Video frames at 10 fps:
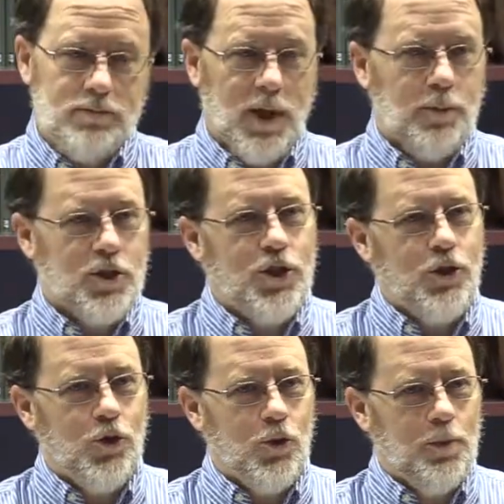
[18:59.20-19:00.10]
Number
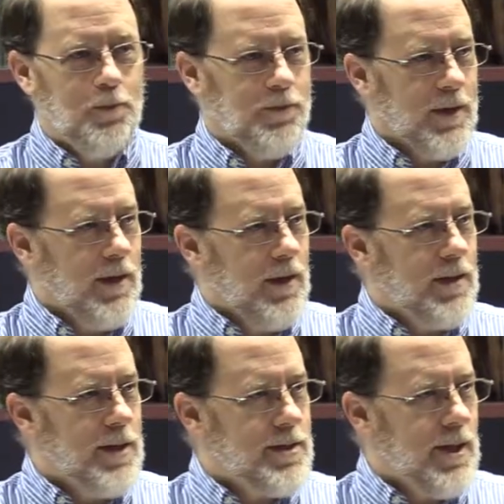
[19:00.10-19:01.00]
two,
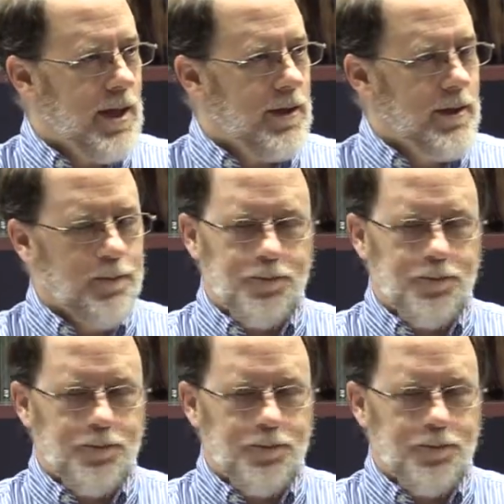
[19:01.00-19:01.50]
they said,